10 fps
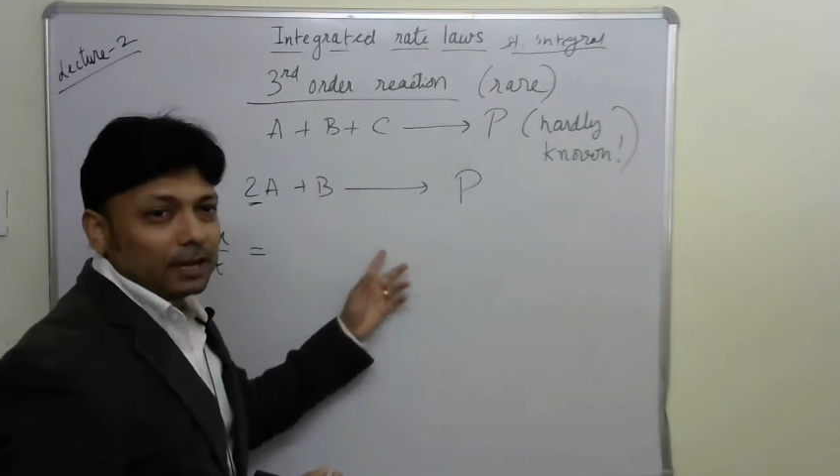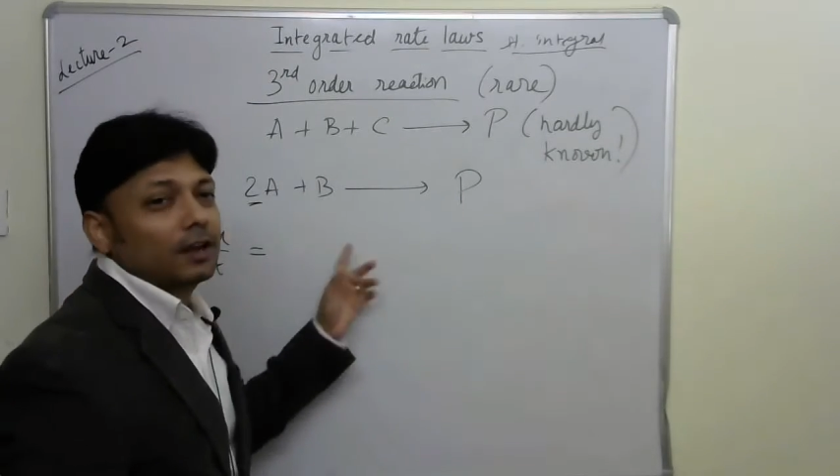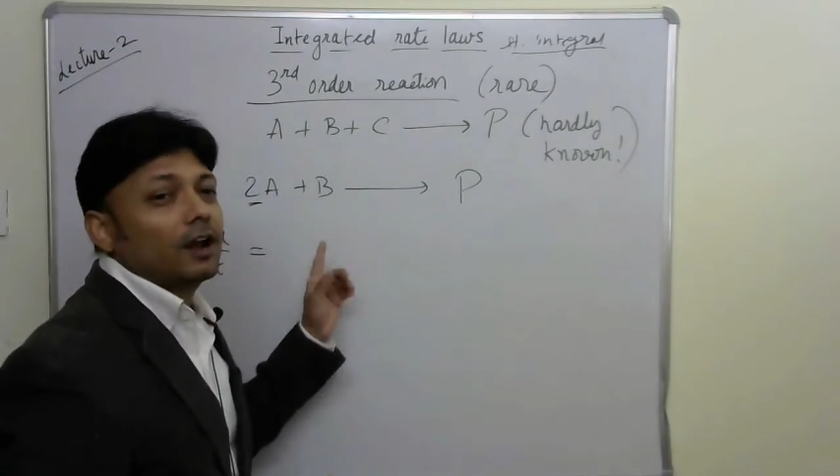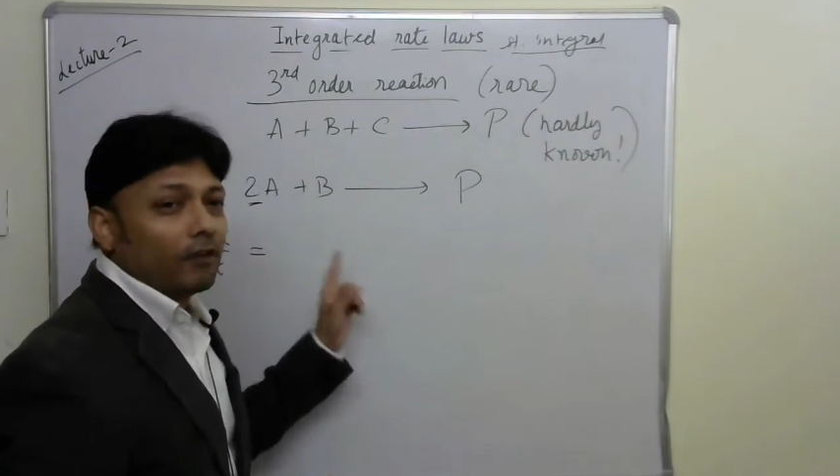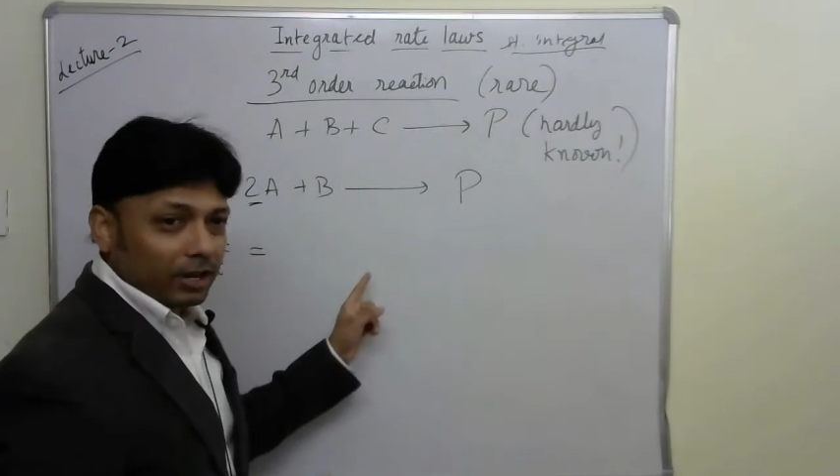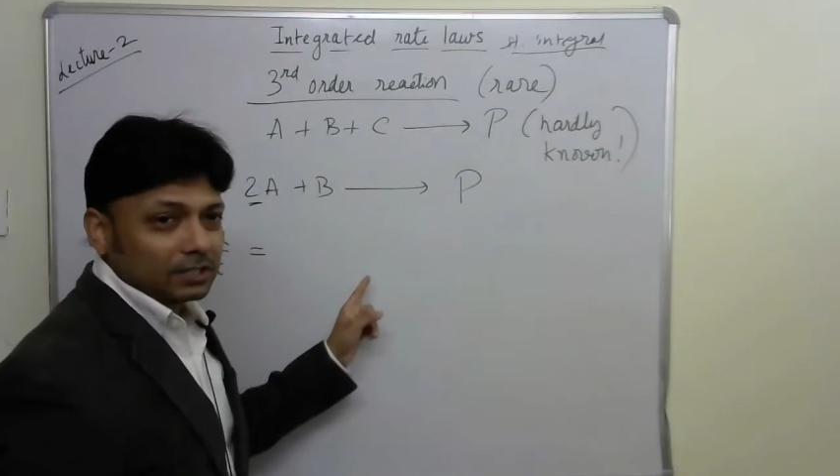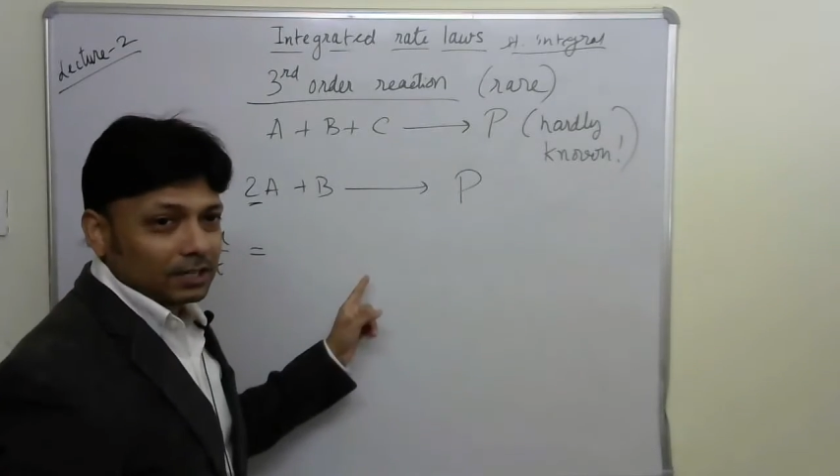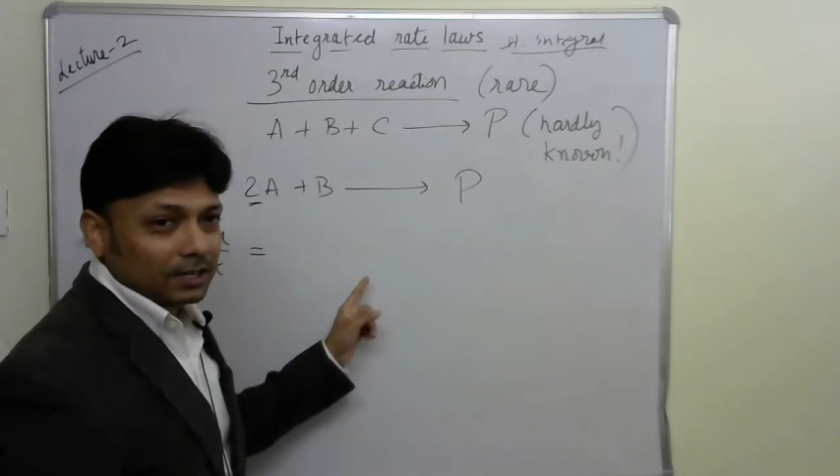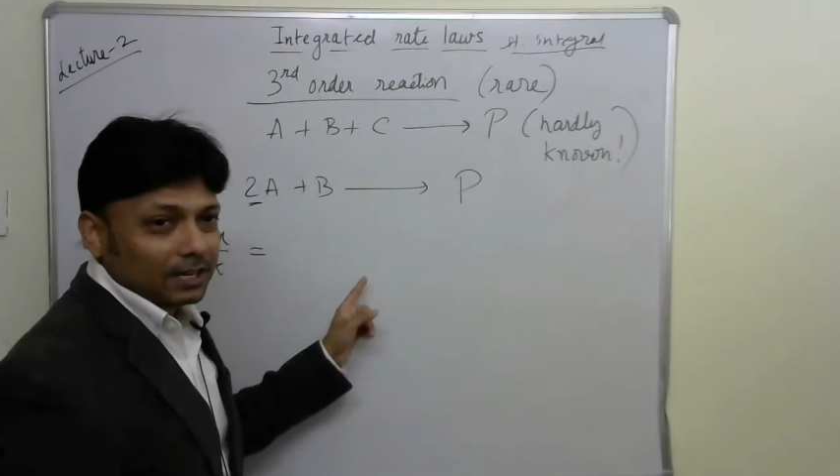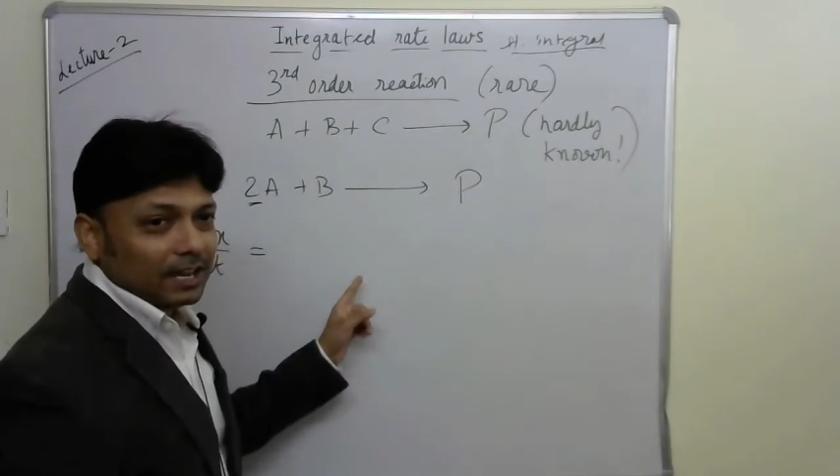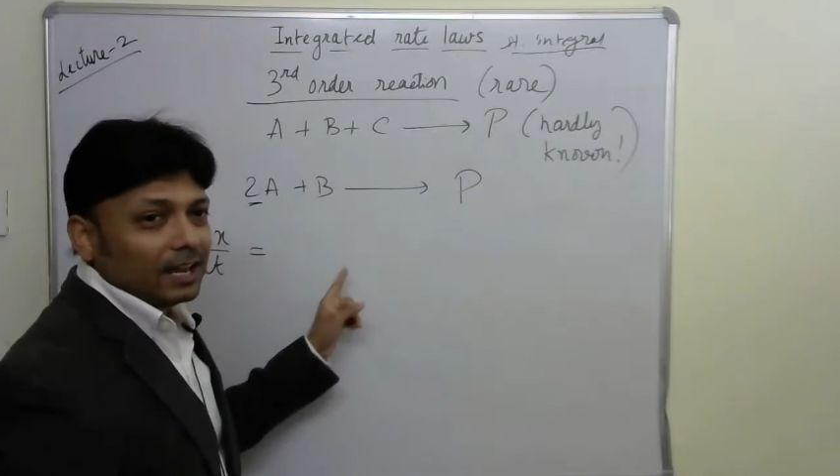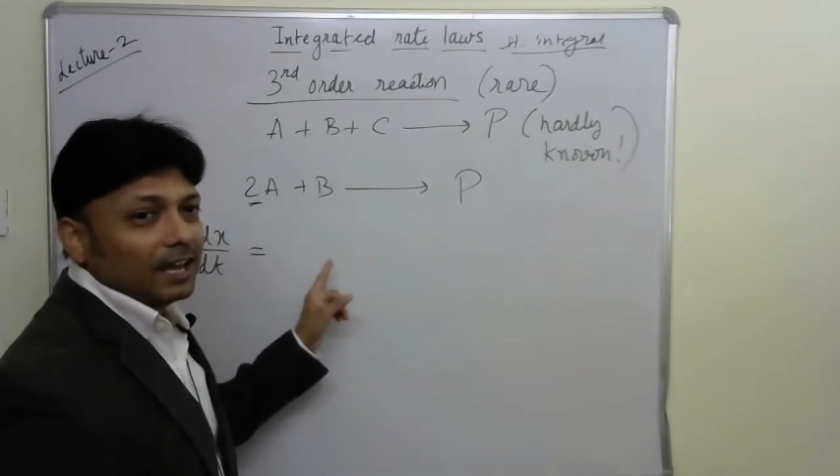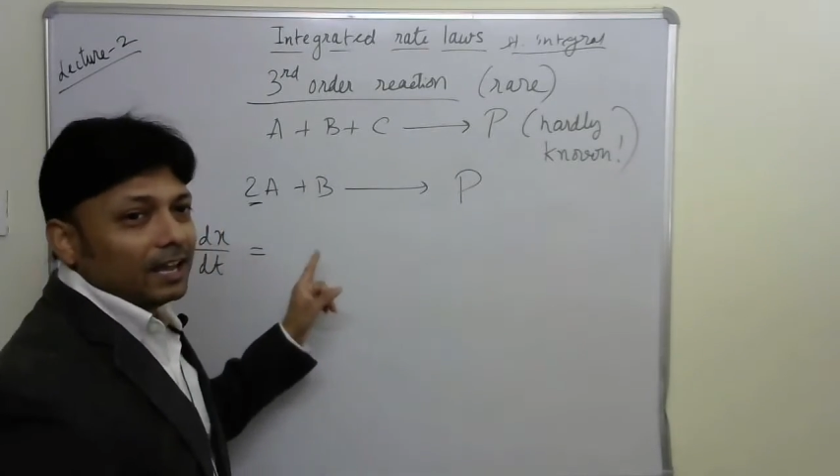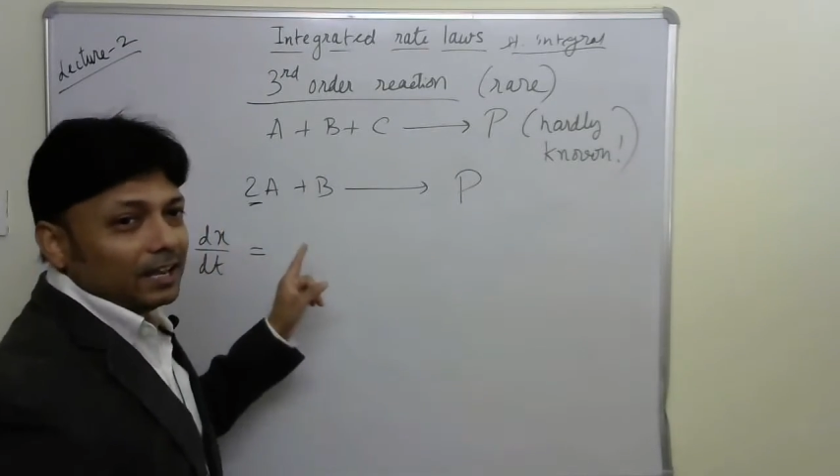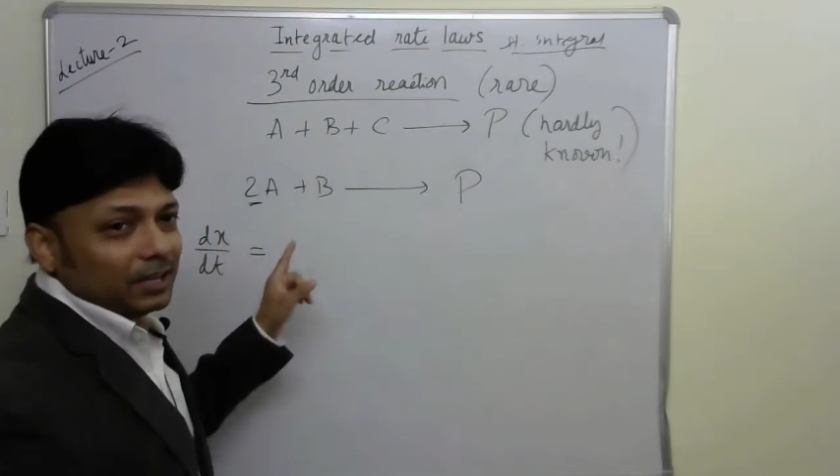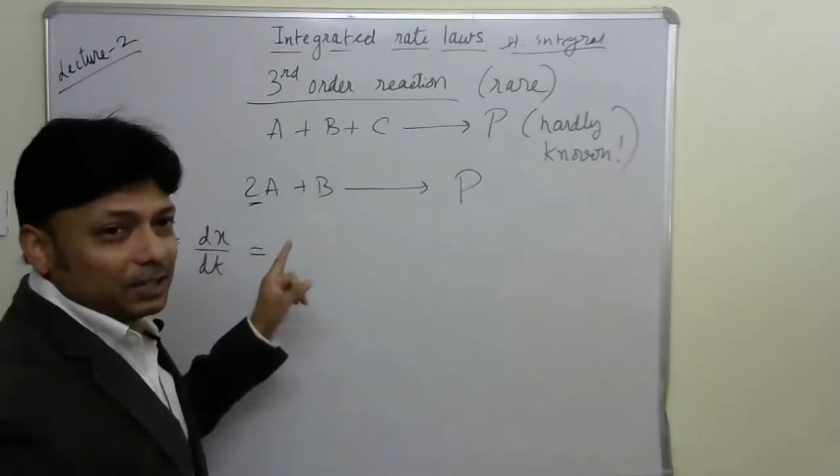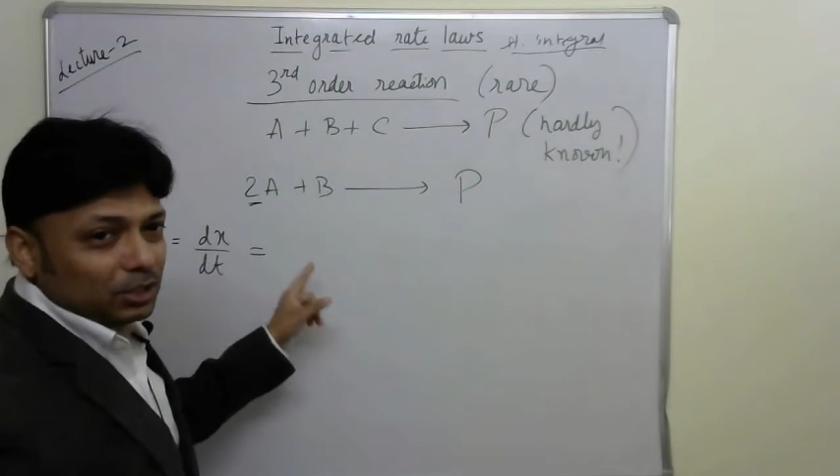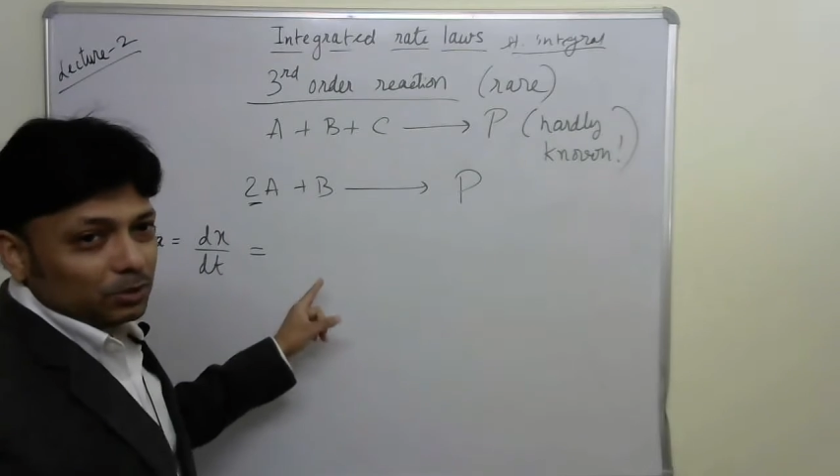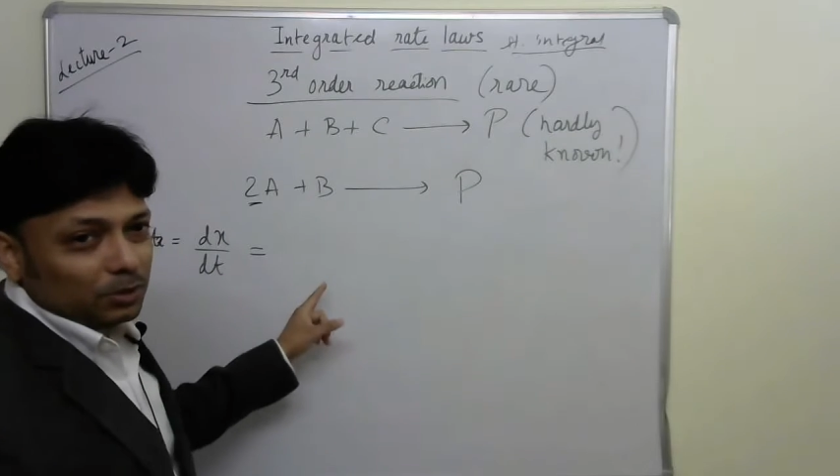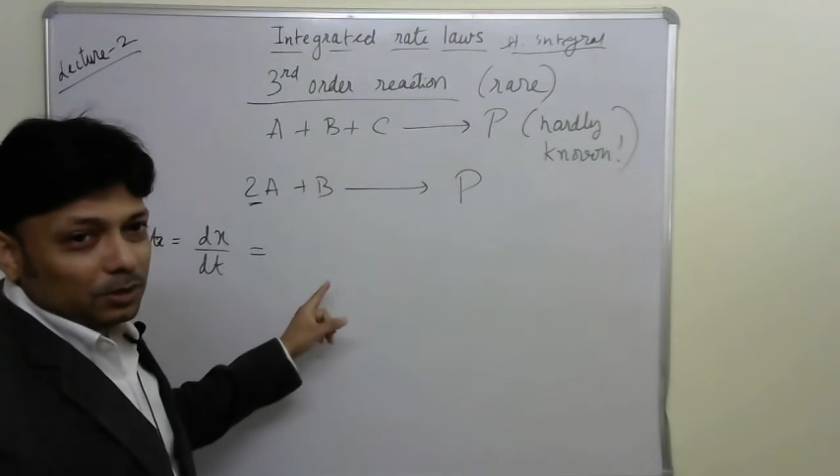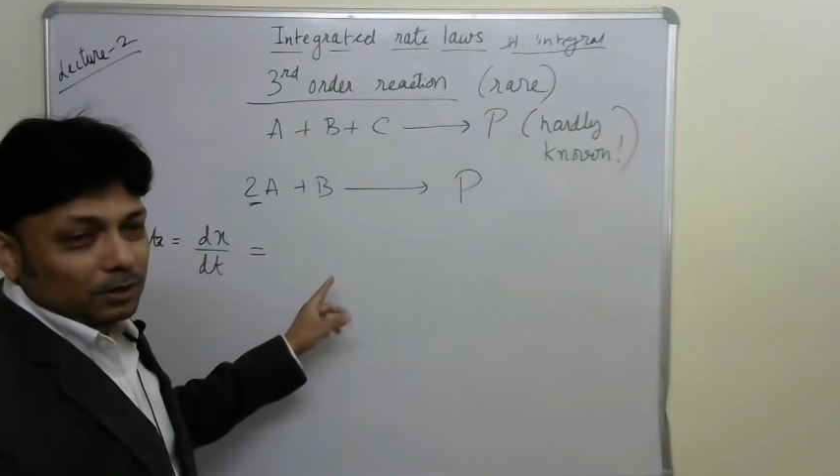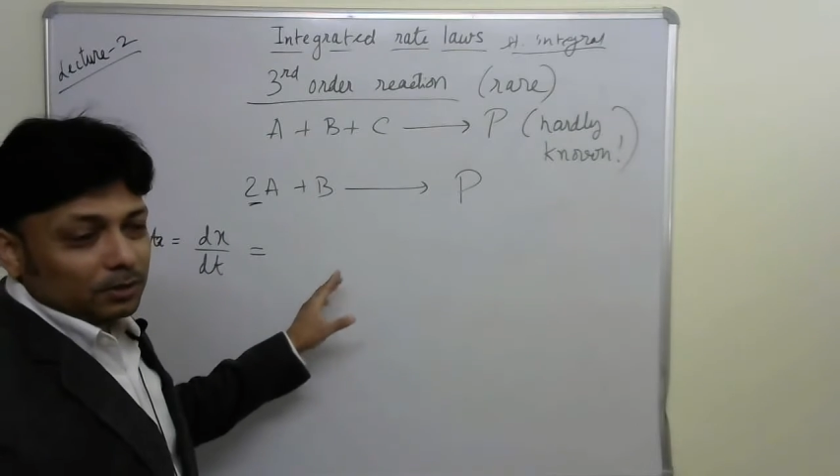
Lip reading: correction into